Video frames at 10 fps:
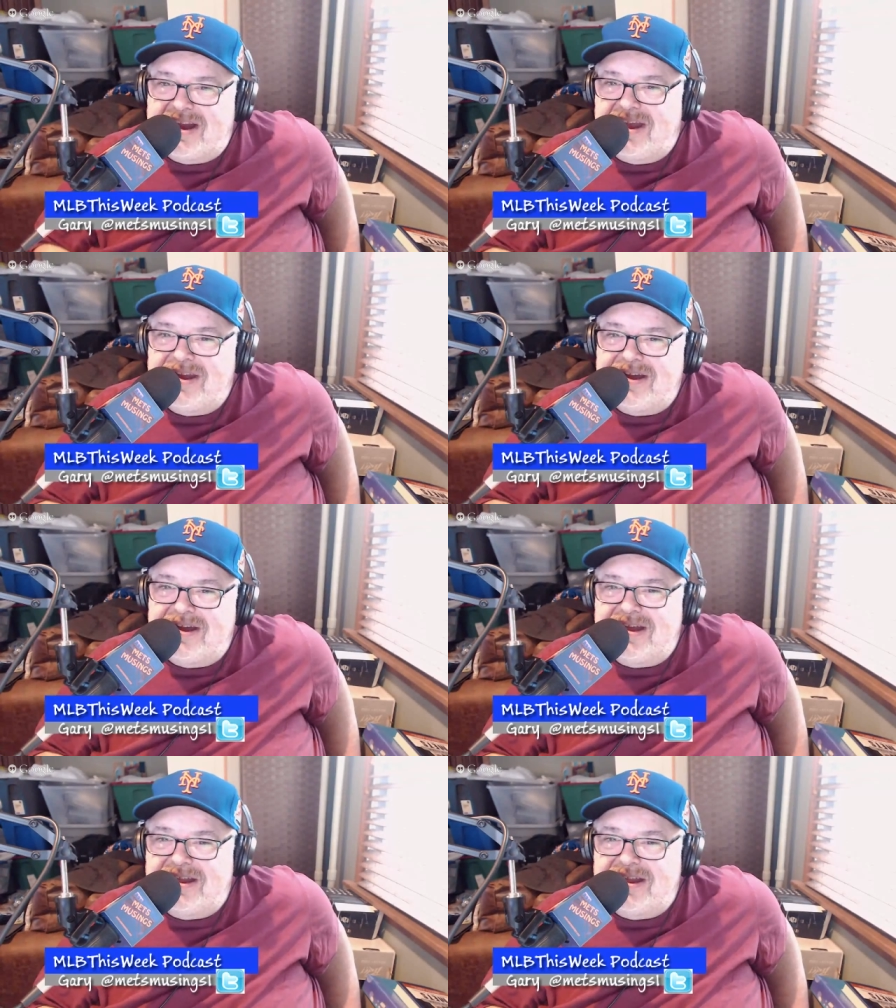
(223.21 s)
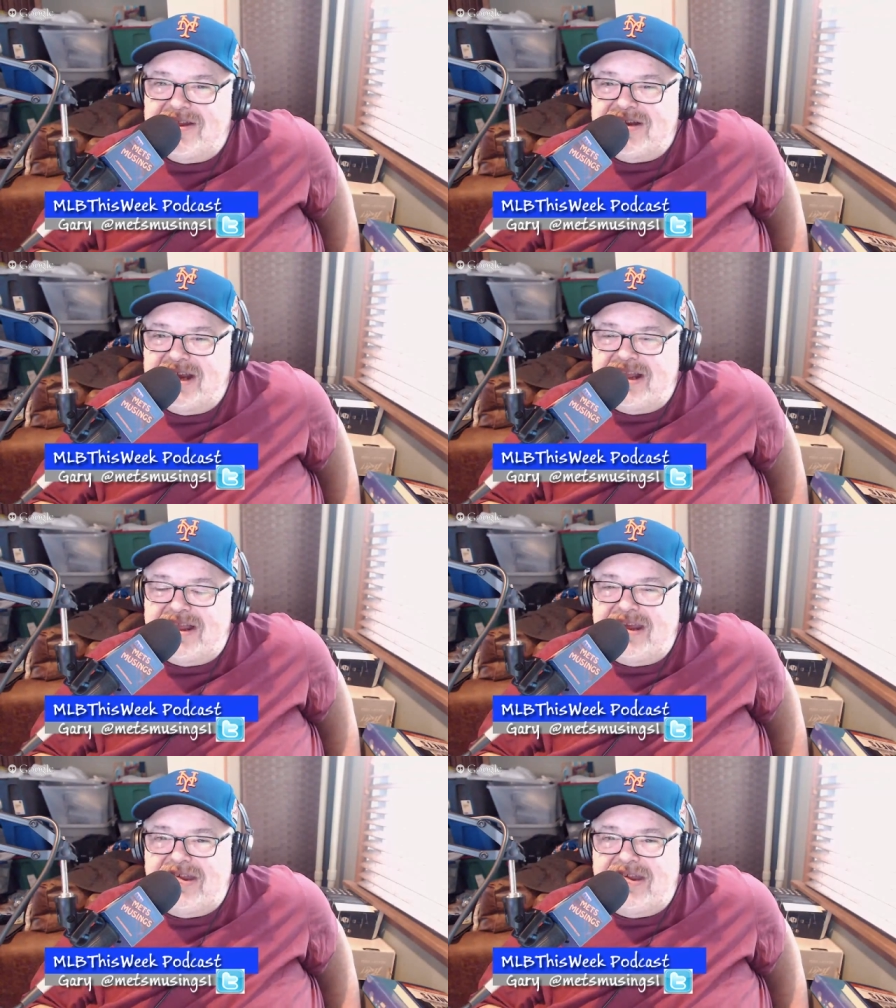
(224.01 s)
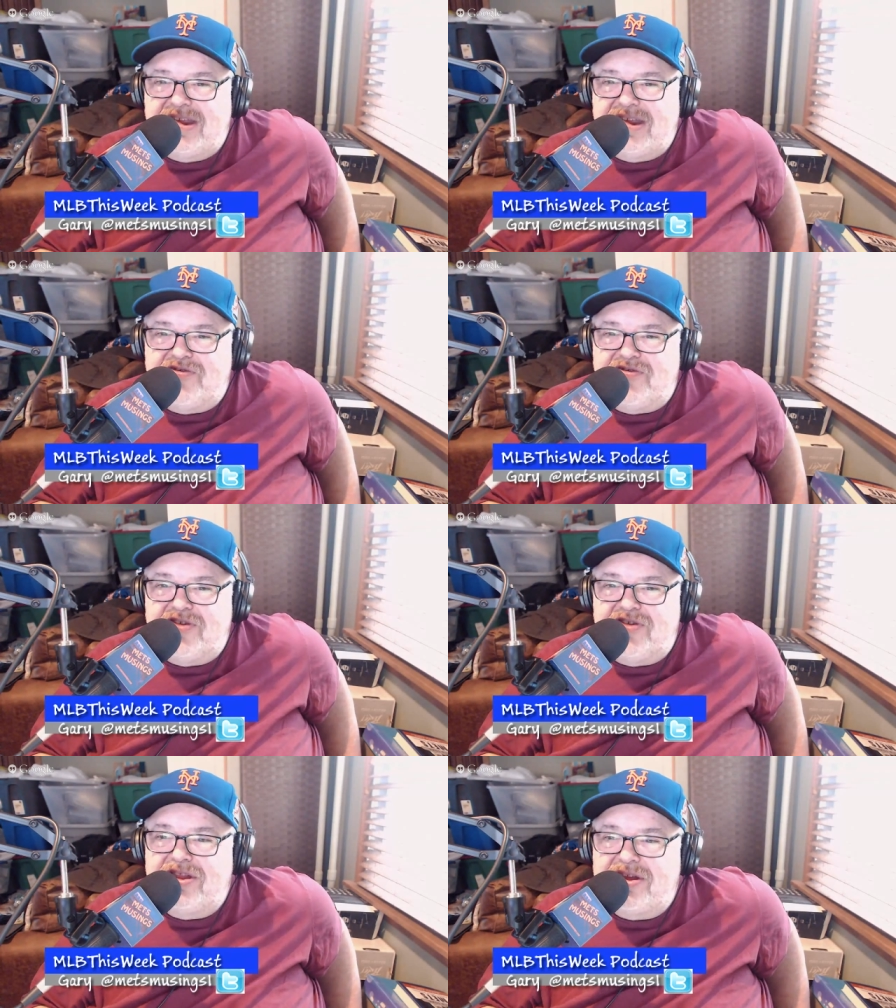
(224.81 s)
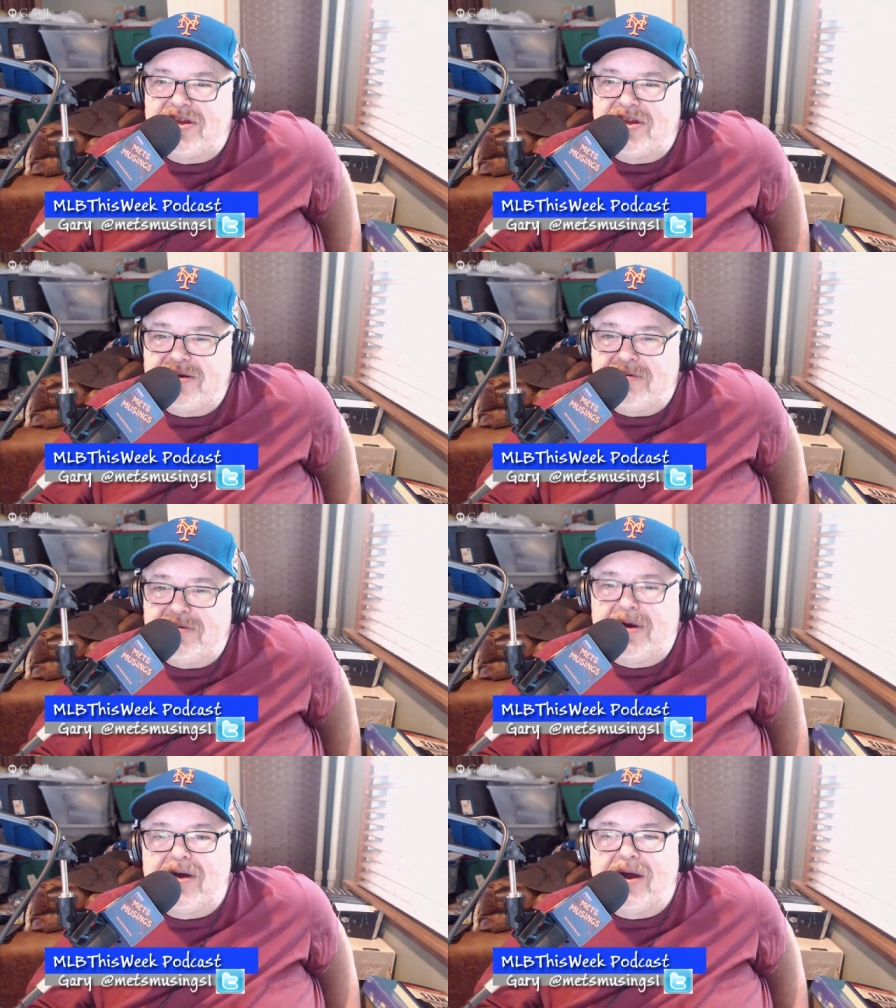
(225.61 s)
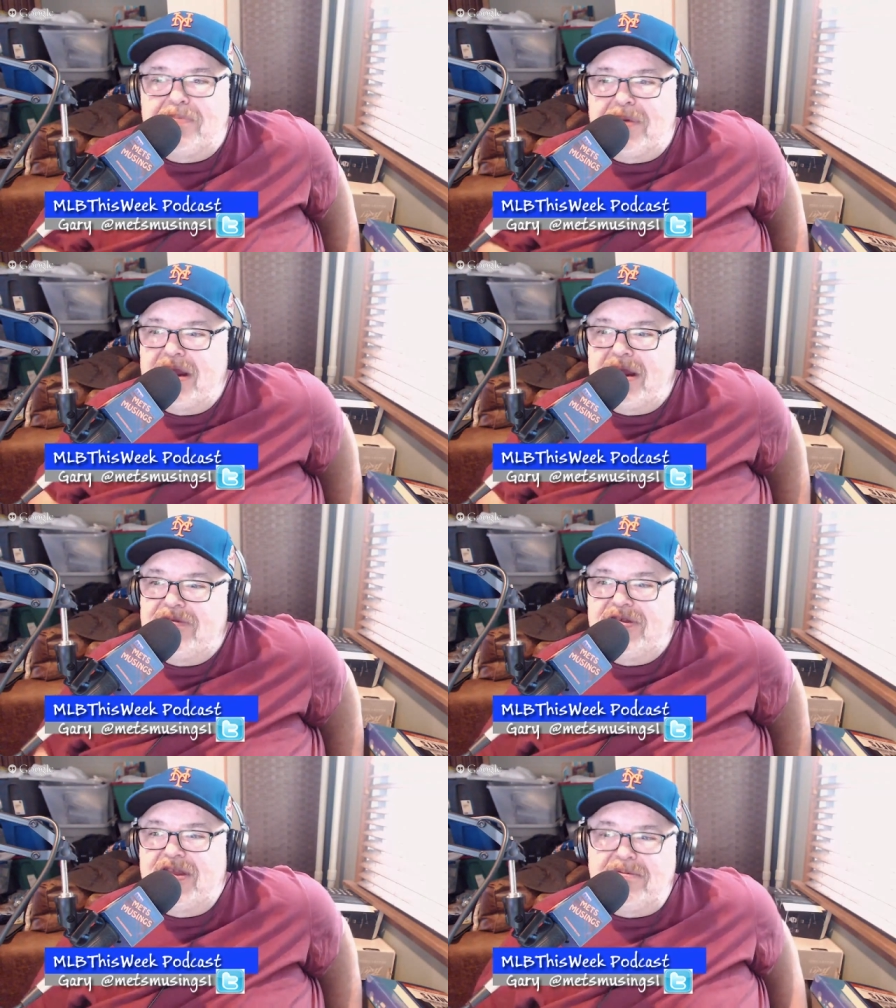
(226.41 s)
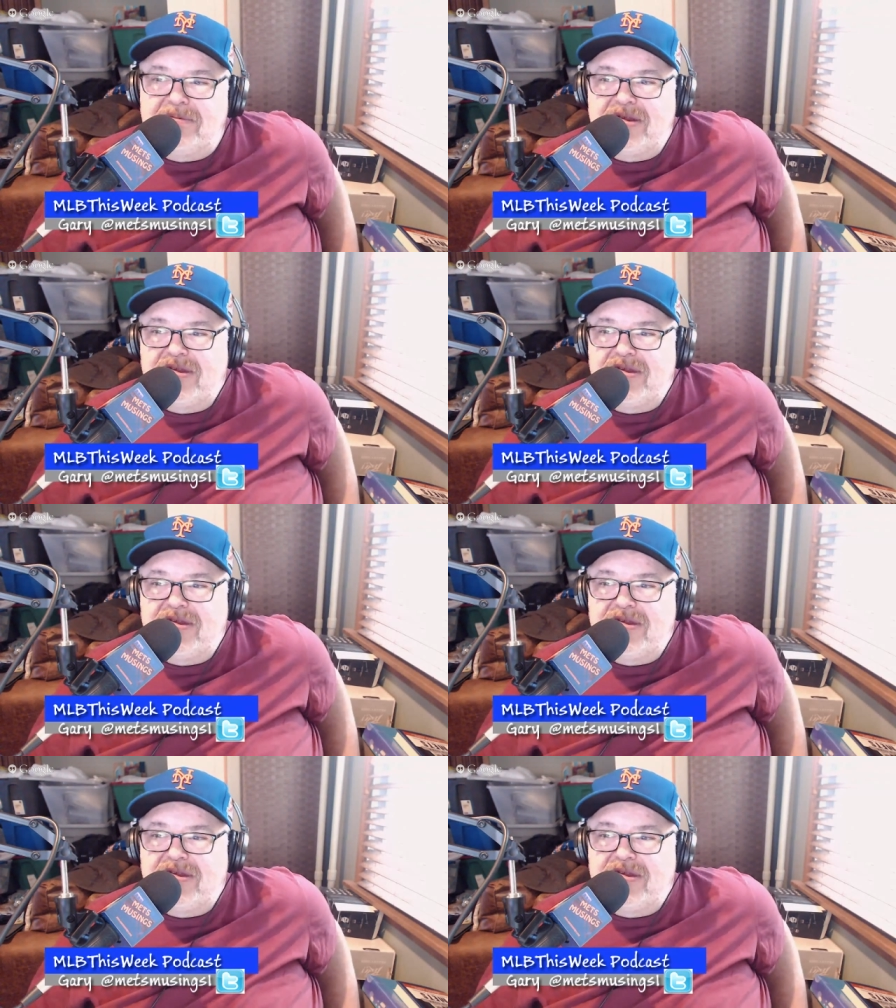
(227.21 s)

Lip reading: It looked like the center fielder, Herrera, I believe his name is,